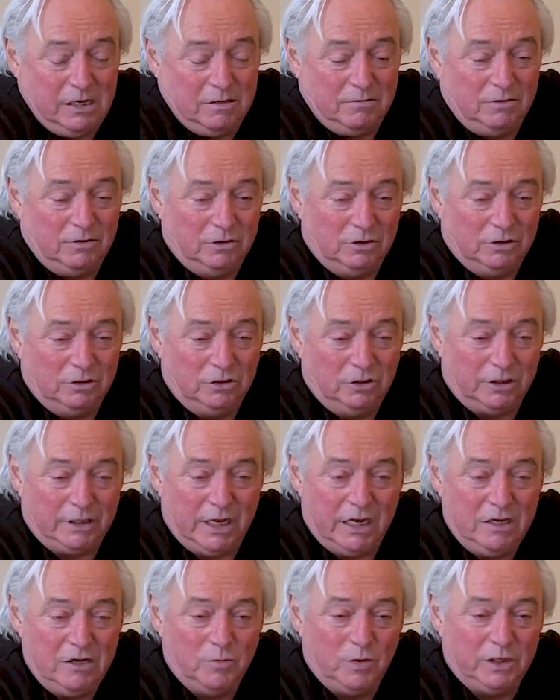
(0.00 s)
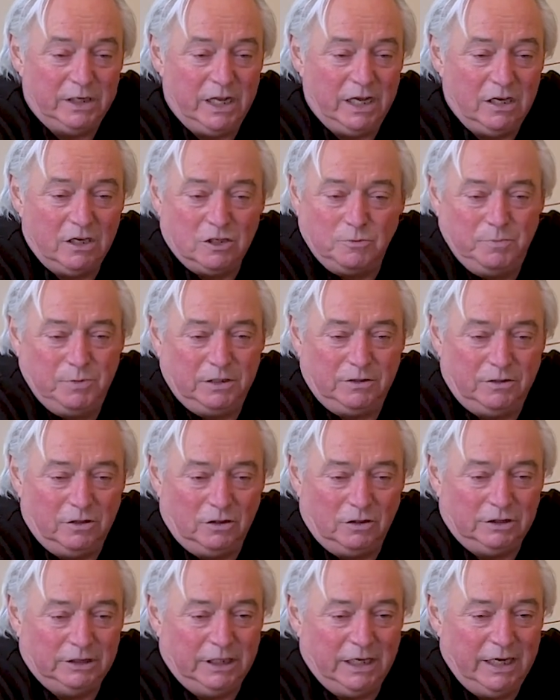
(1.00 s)
not anyone else, but
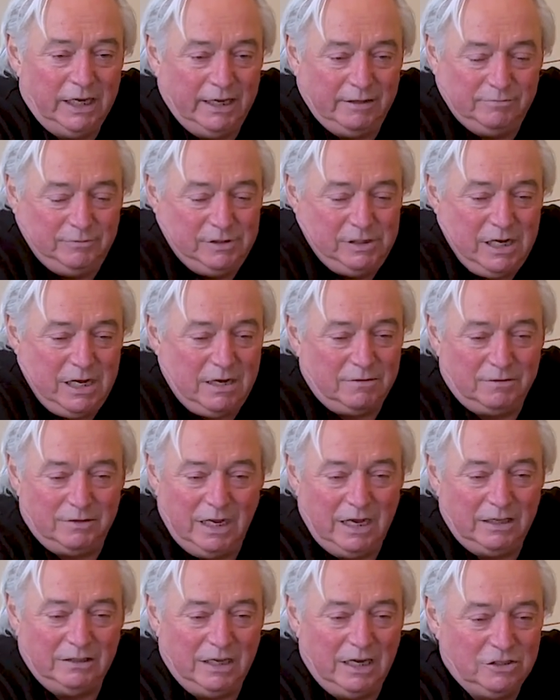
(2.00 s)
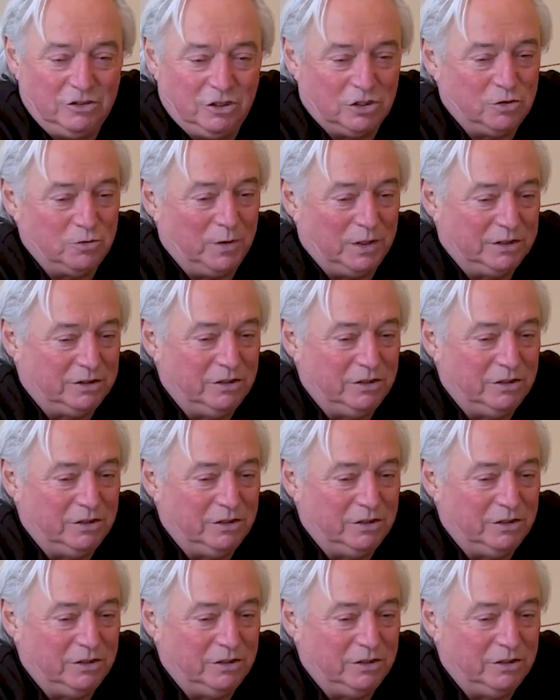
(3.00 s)
I just want to